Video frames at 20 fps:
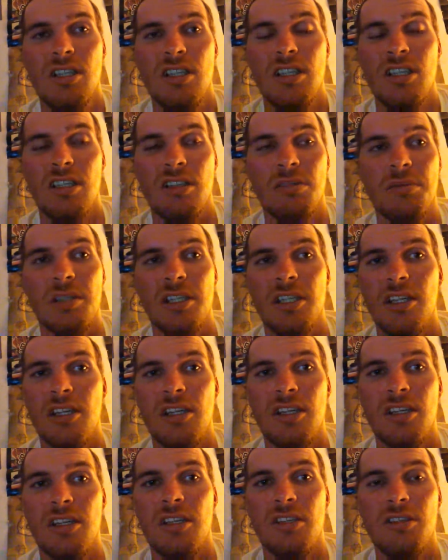in the
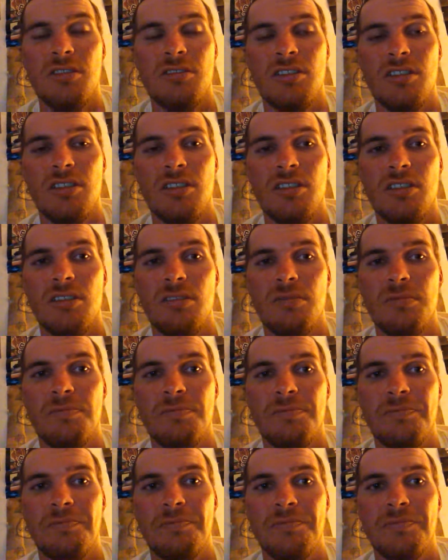beginning, you see
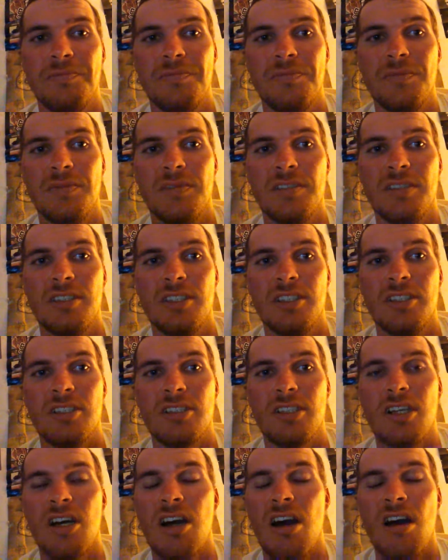this
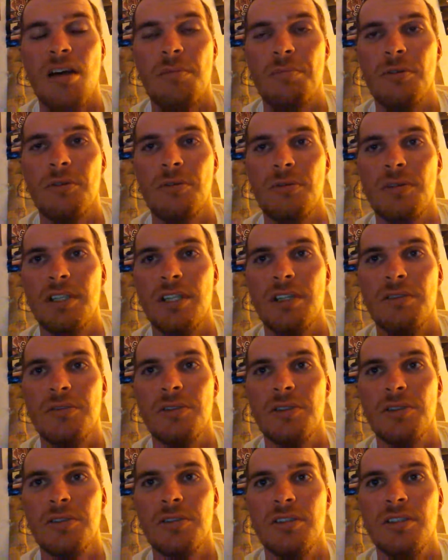cop or
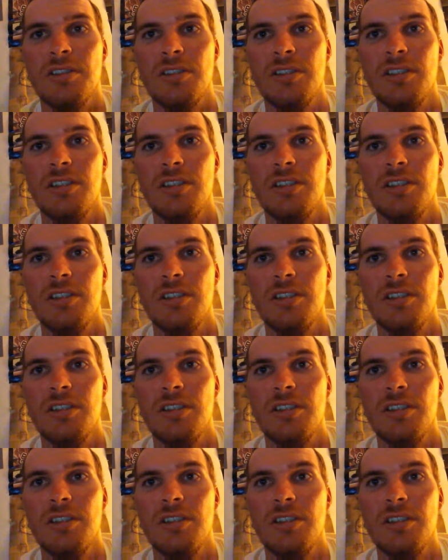whatever,